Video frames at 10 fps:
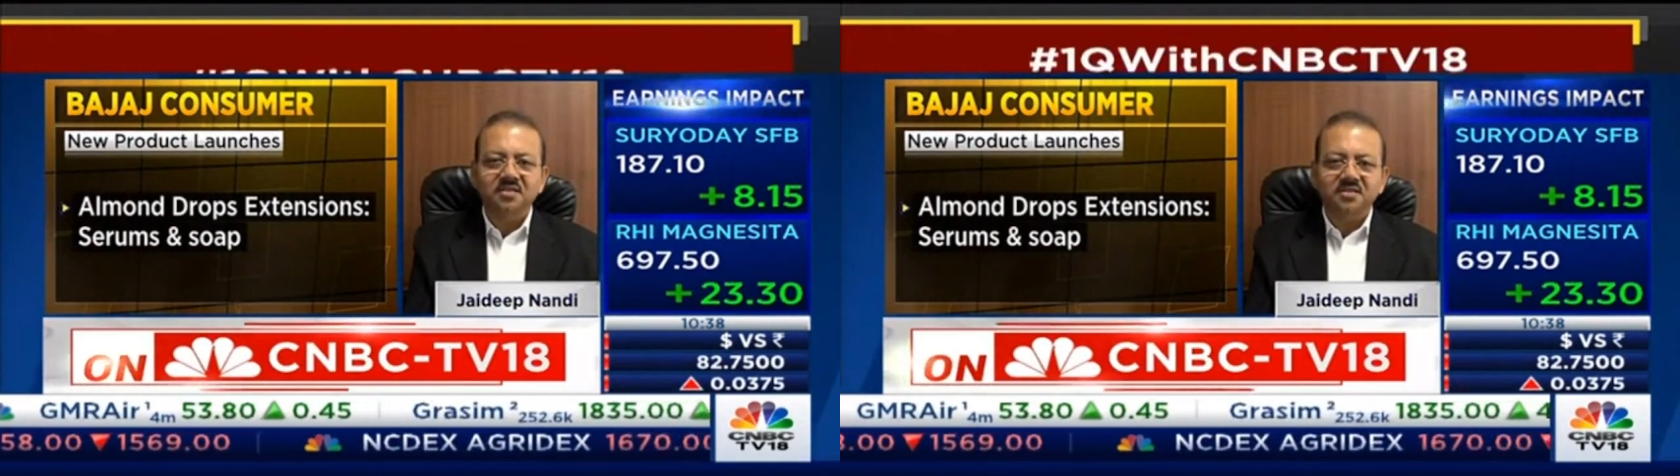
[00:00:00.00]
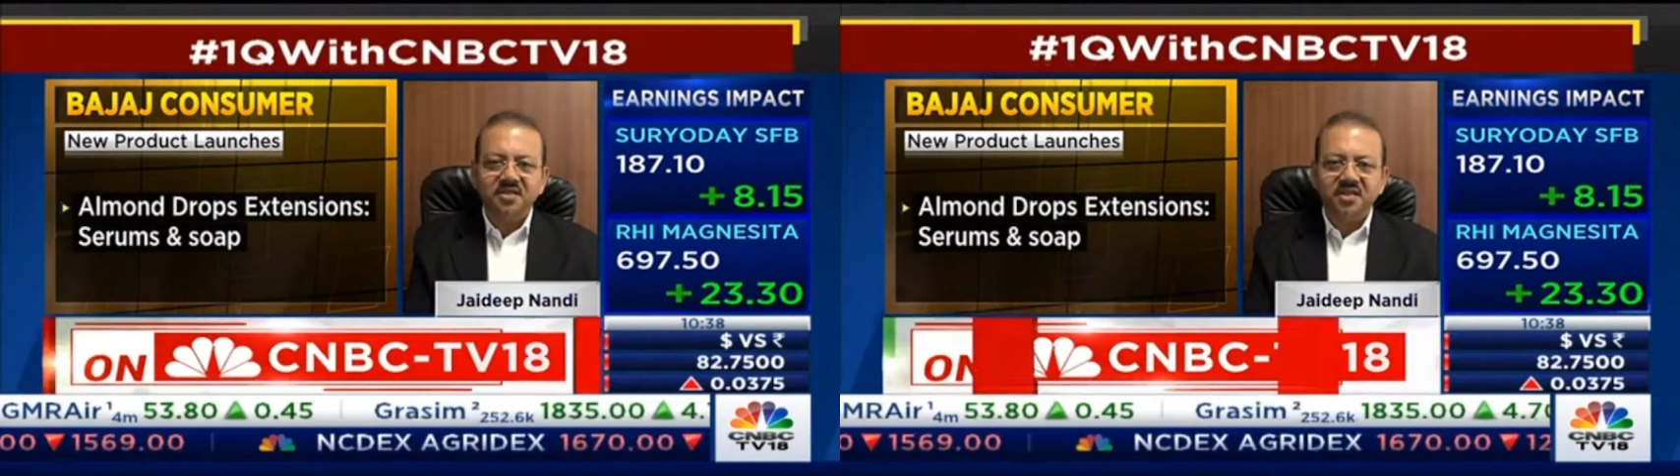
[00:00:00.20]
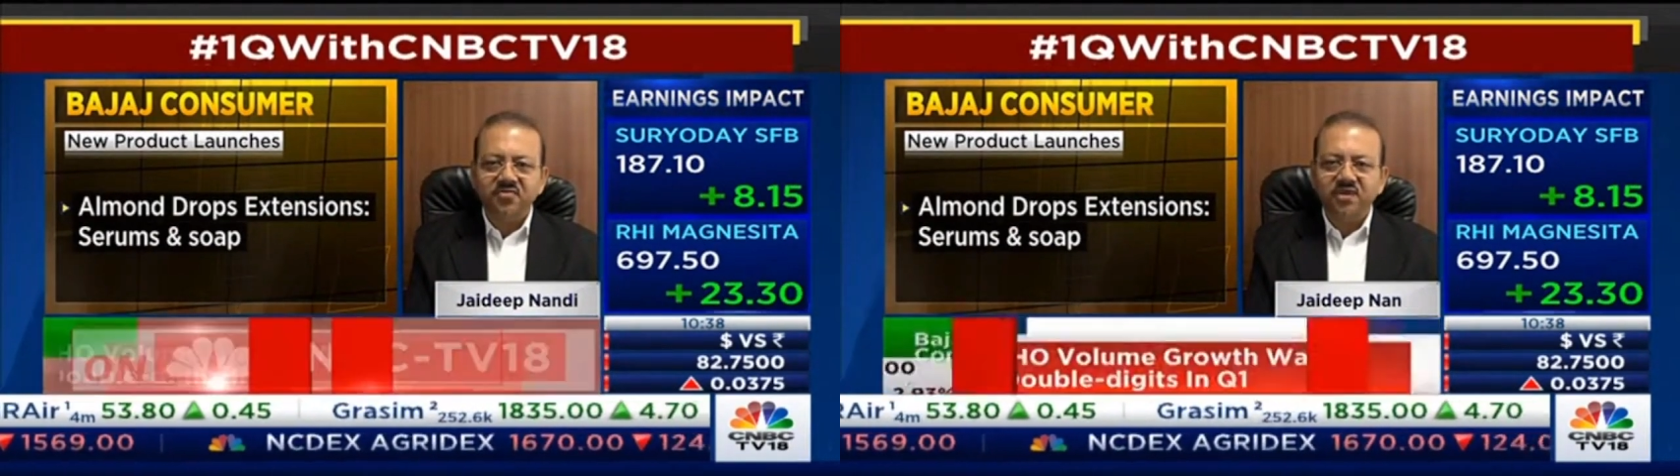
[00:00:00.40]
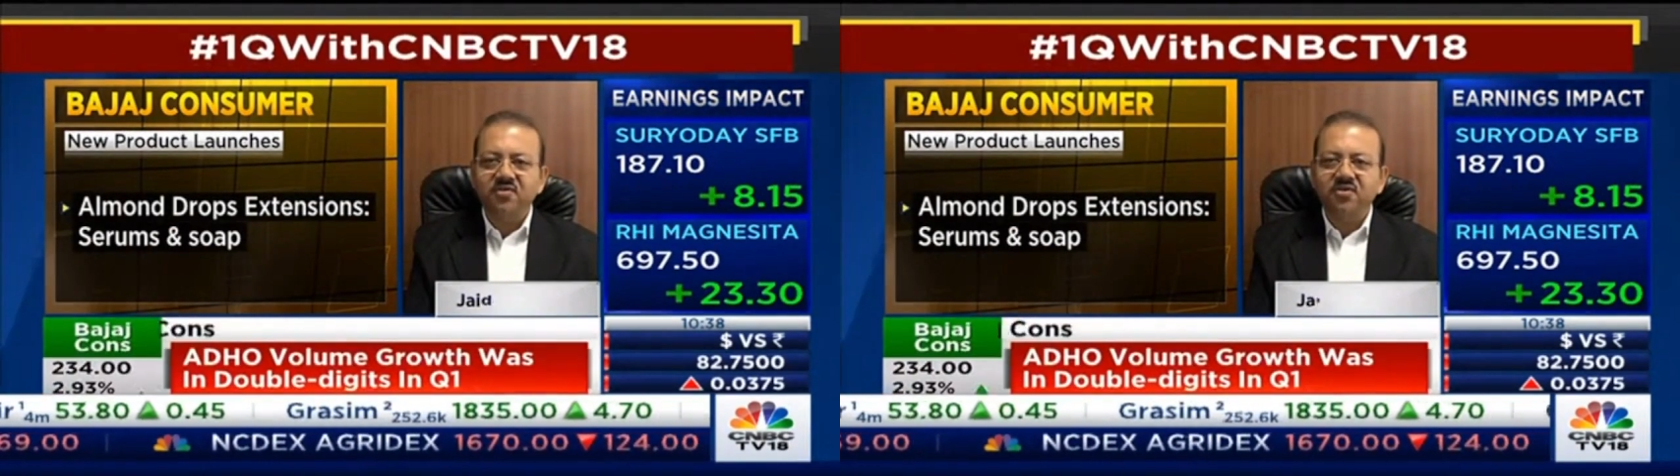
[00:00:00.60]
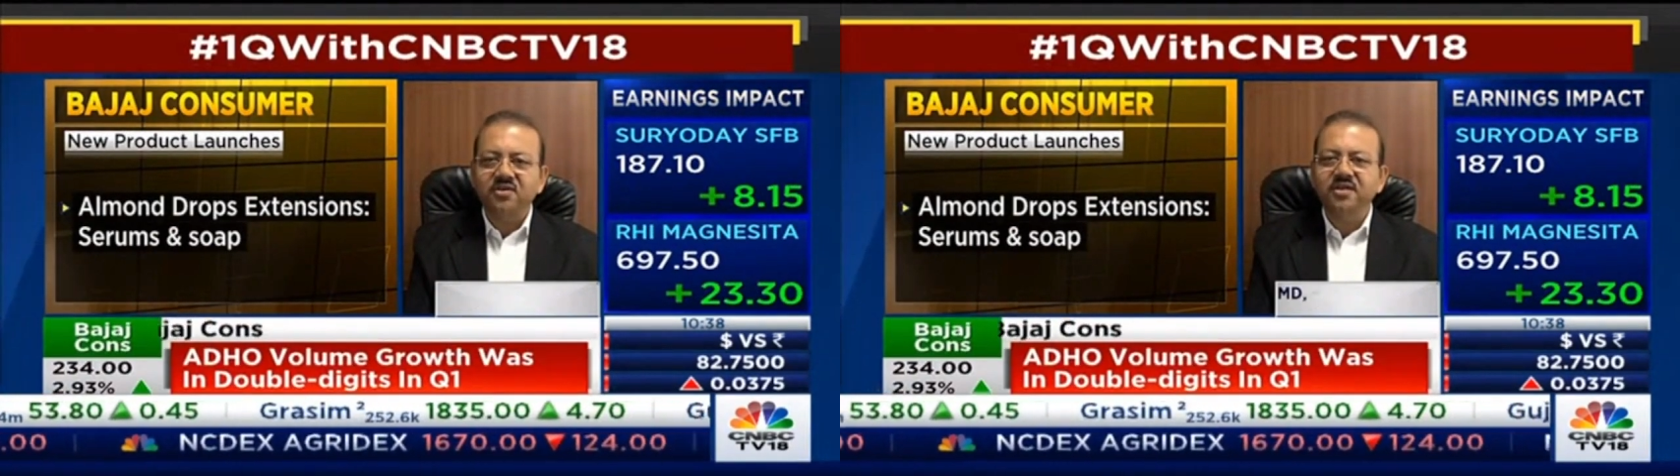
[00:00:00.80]
This year, we
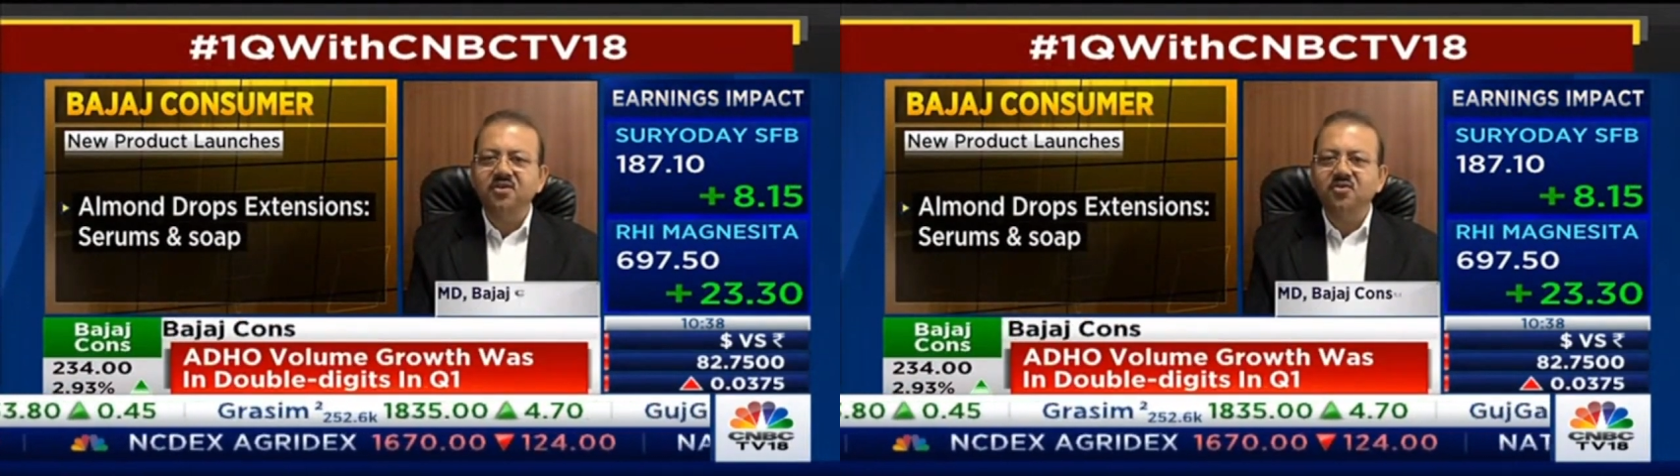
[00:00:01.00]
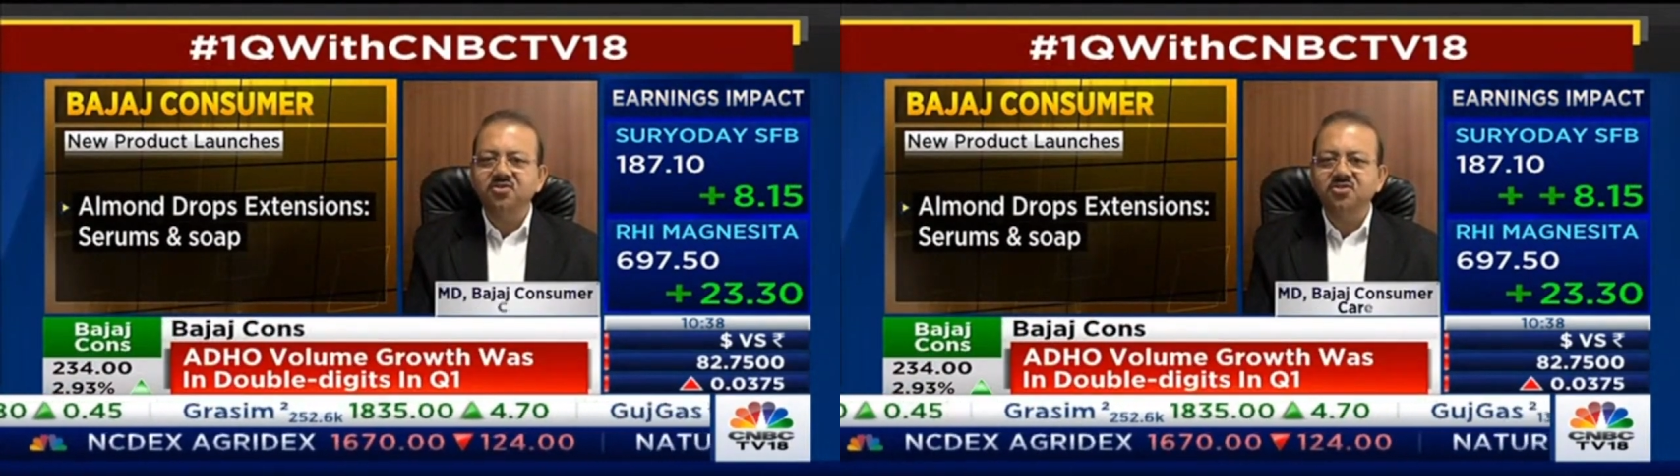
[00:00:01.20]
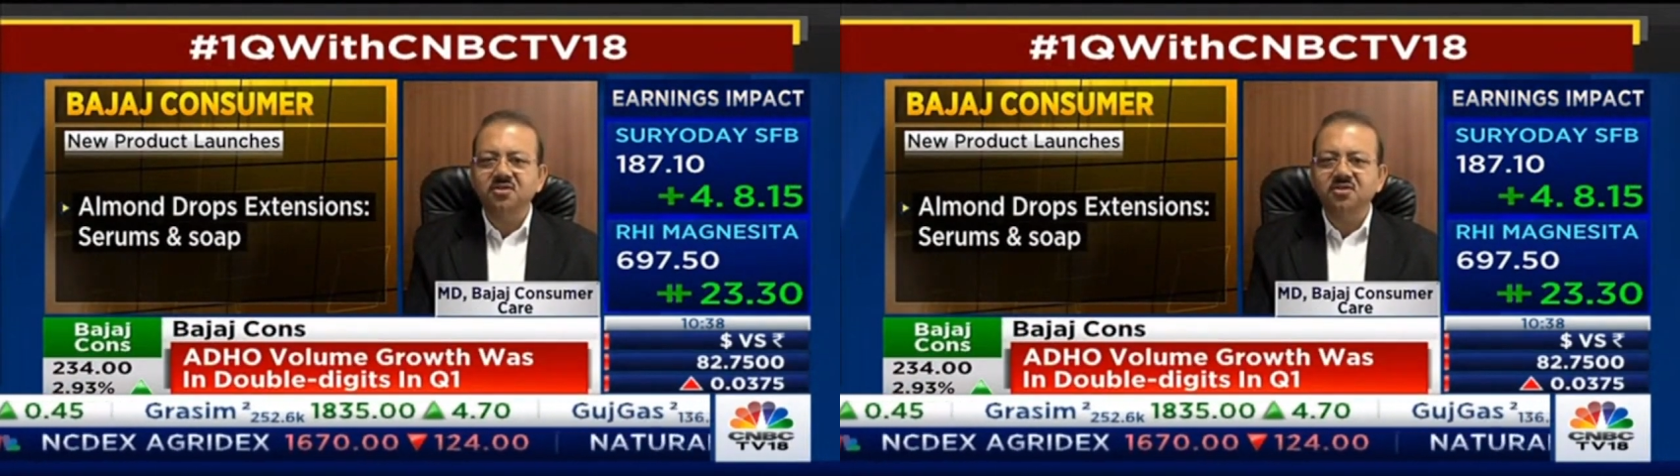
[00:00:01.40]
have already launched